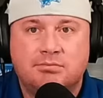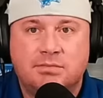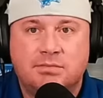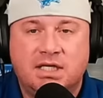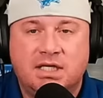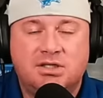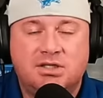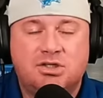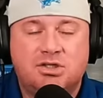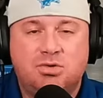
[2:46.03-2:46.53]

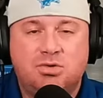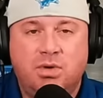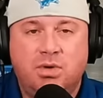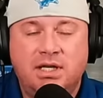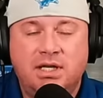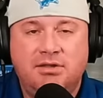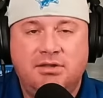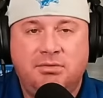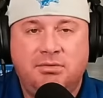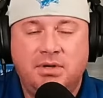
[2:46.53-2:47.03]
At just
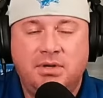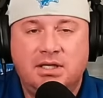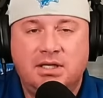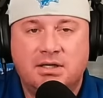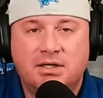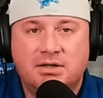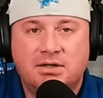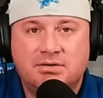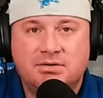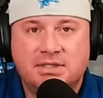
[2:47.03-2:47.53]
twenty-three
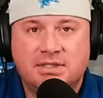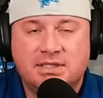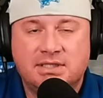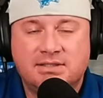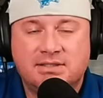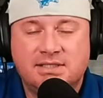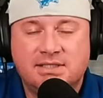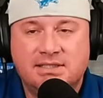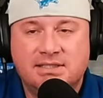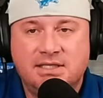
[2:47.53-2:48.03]
years and
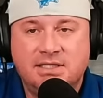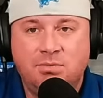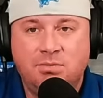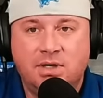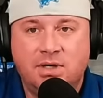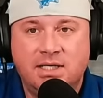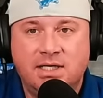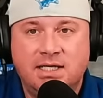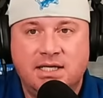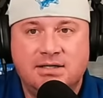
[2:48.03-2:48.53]

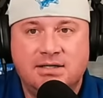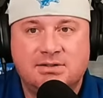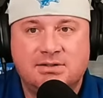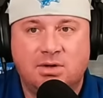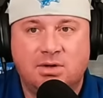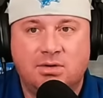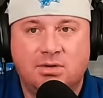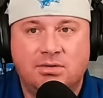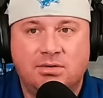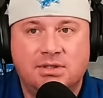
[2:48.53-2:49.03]
sixty-one days
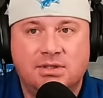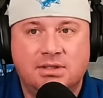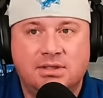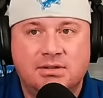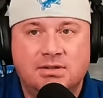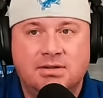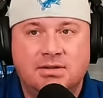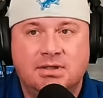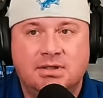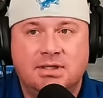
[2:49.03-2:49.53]
old,
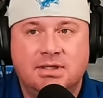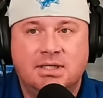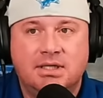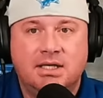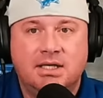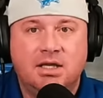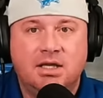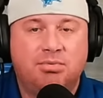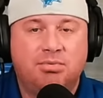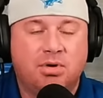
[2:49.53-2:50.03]

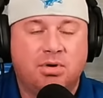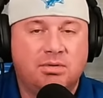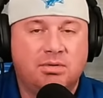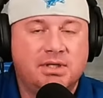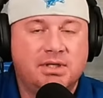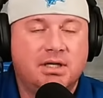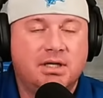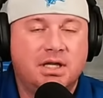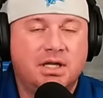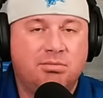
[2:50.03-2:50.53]
he broke
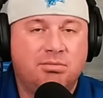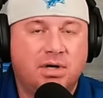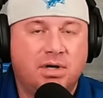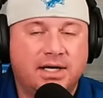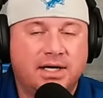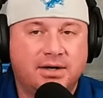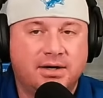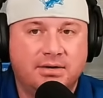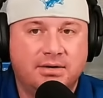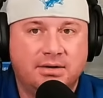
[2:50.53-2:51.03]
the club
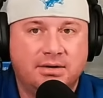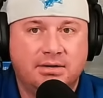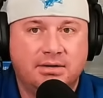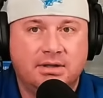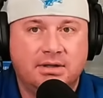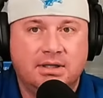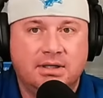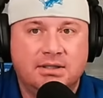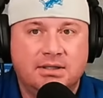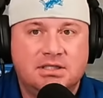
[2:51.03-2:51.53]
record
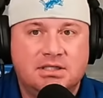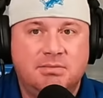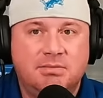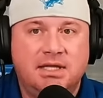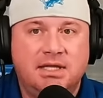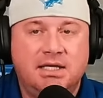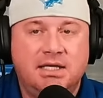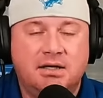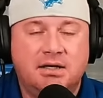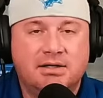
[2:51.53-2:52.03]
to be
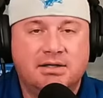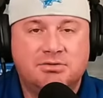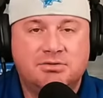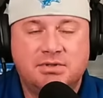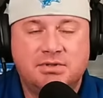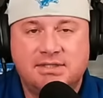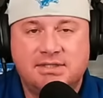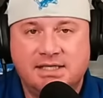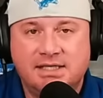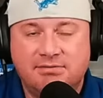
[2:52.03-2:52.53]
the youngest
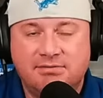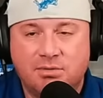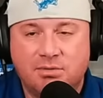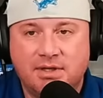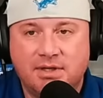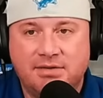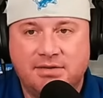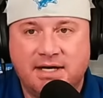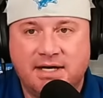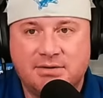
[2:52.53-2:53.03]
receiver with
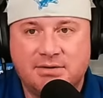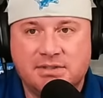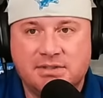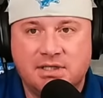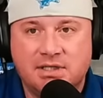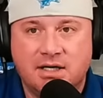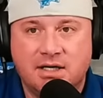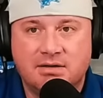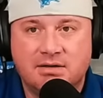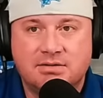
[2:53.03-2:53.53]
one thousand
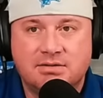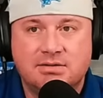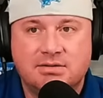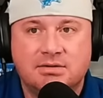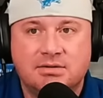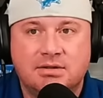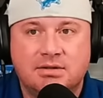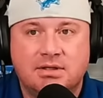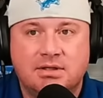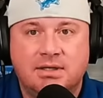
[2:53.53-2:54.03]
yards.
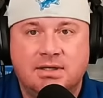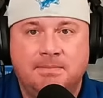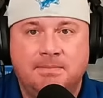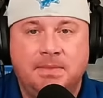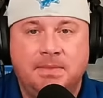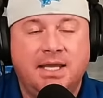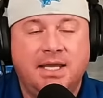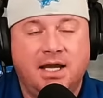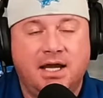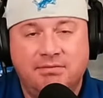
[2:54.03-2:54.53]

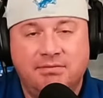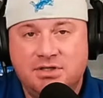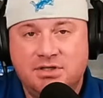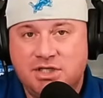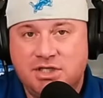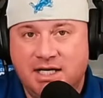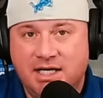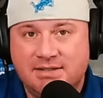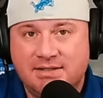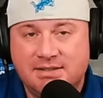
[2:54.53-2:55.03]
Calvin
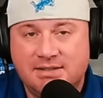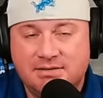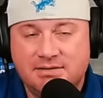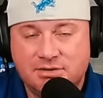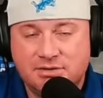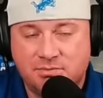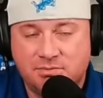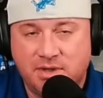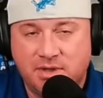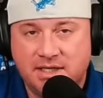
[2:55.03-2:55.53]
Johnson,
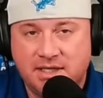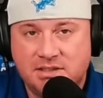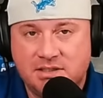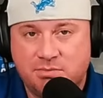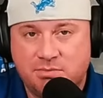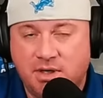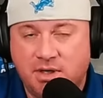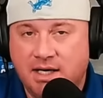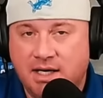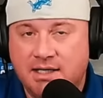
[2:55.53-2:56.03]
surprise,
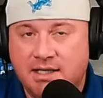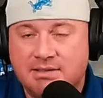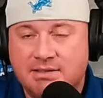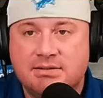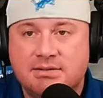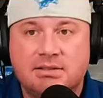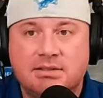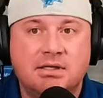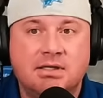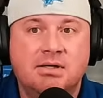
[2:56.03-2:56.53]

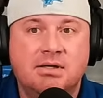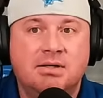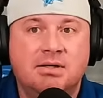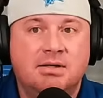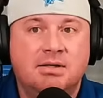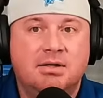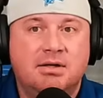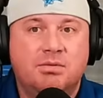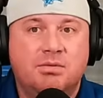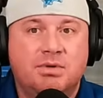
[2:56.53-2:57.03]
surprise,
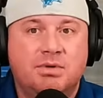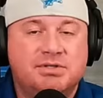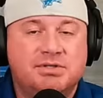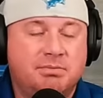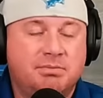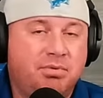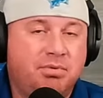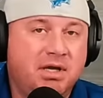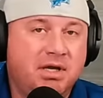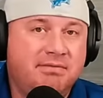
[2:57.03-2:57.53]
was the
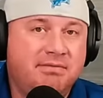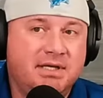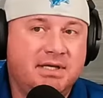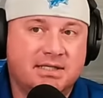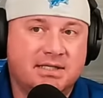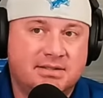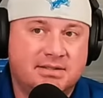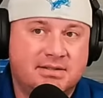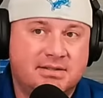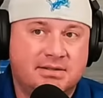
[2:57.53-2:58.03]

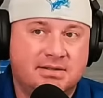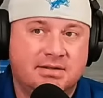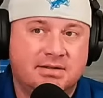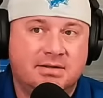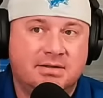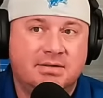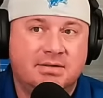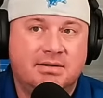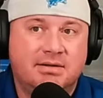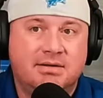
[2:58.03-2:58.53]
previous
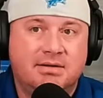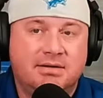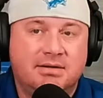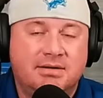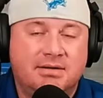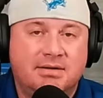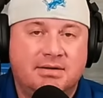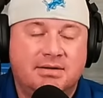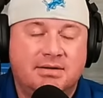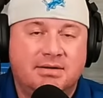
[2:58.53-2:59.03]

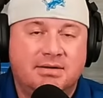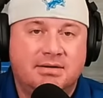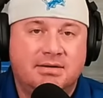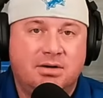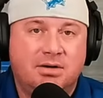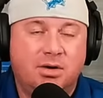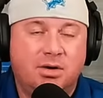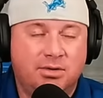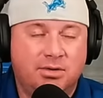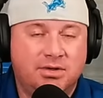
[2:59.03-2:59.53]

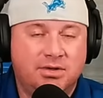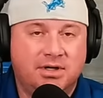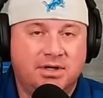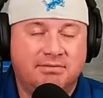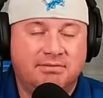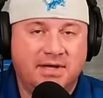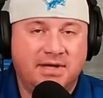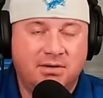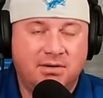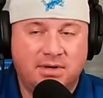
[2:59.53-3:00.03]
holder of
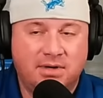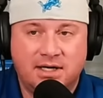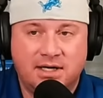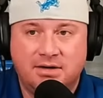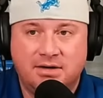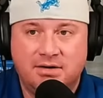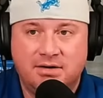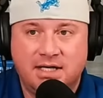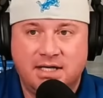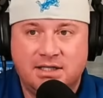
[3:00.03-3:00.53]
that
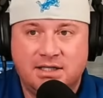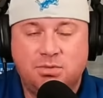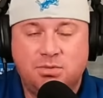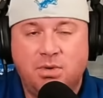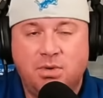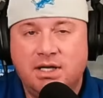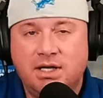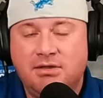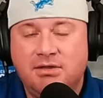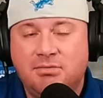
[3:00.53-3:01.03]
record at
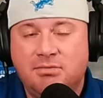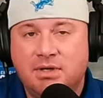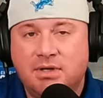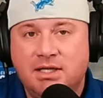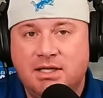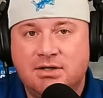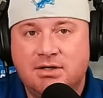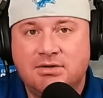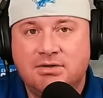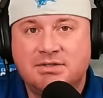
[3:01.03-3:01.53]
twenty-three
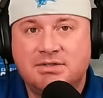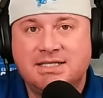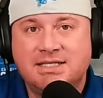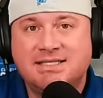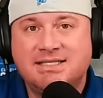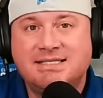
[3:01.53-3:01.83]
years and